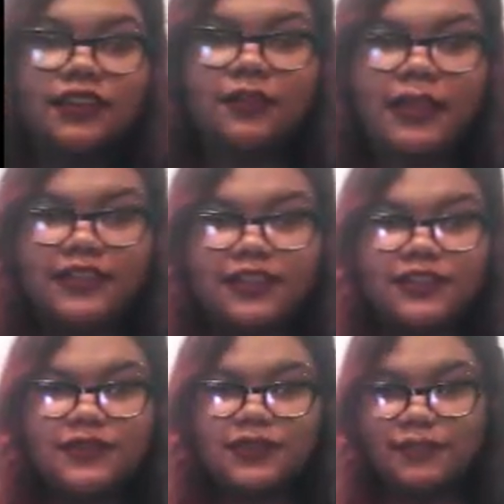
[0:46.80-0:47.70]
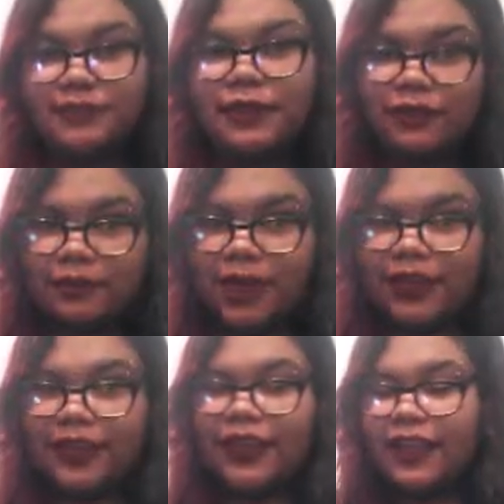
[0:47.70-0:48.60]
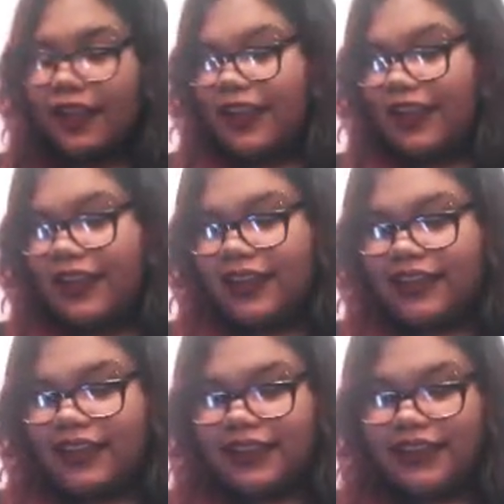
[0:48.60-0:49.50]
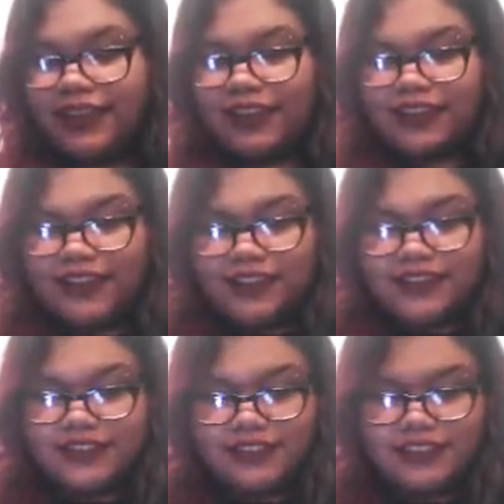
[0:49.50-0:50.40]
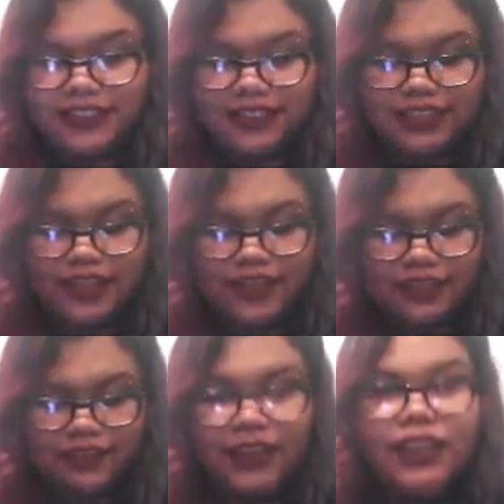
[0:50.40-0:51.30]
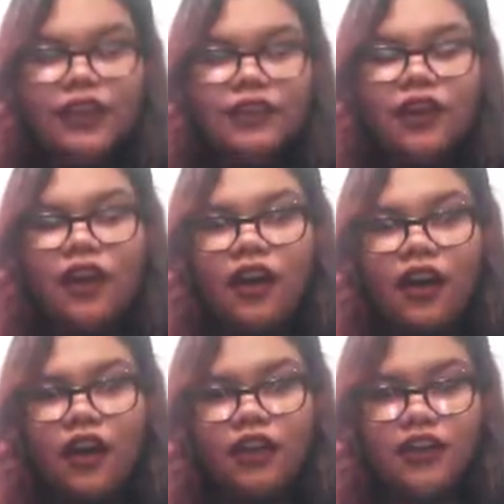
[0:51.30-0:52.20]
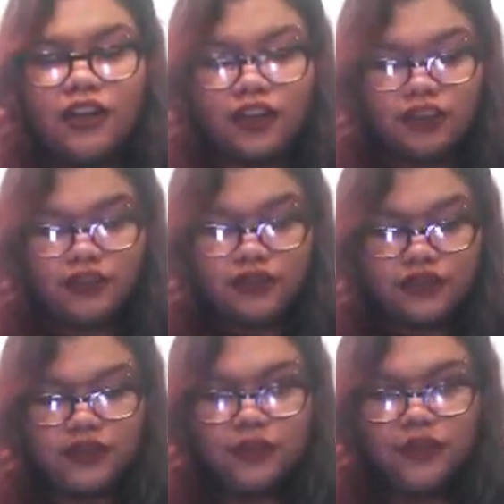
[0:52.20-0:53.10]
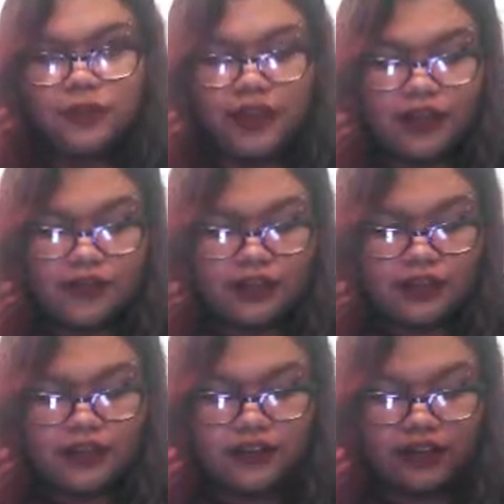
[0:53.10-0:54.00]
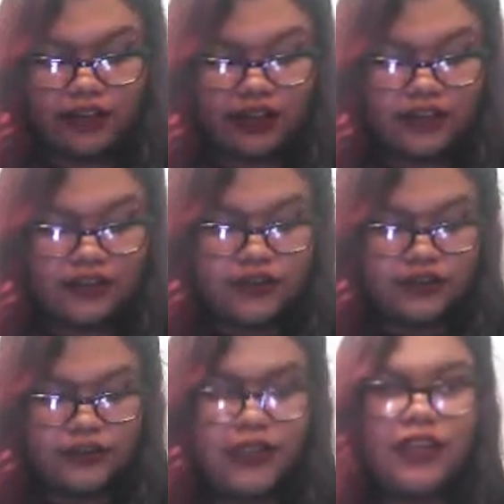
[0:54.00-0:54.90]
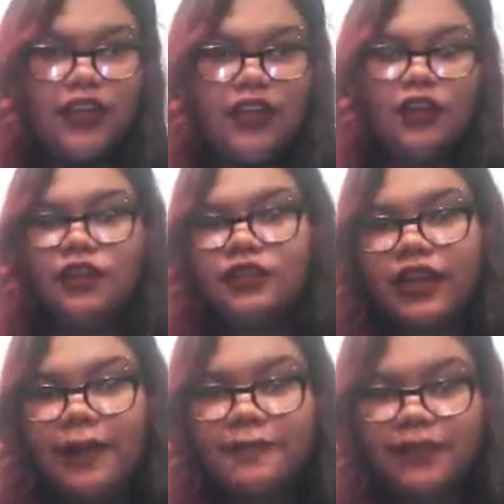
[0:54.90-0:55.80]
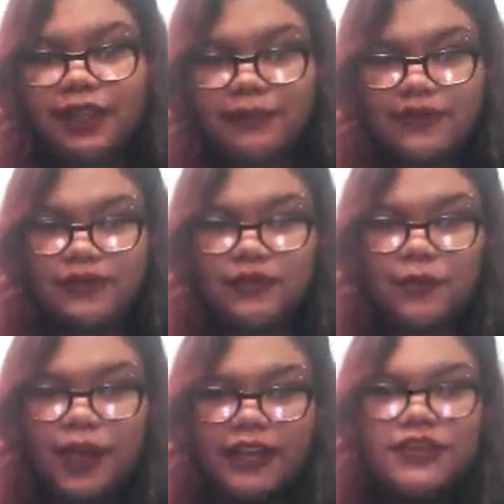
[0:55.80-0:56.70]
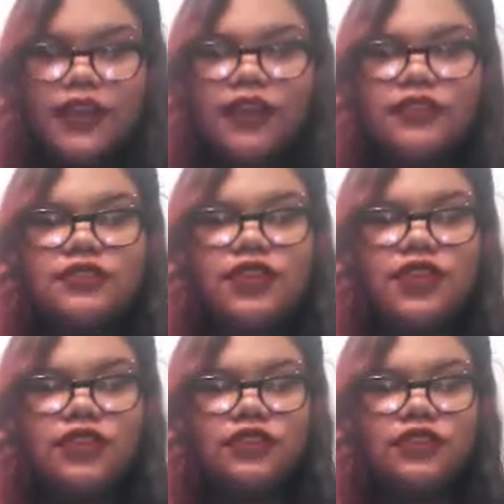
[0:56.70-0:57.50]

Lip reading: another message from my friend Maya, and she did a video on her YouTube of her doing her top 10 Motionless In White songs.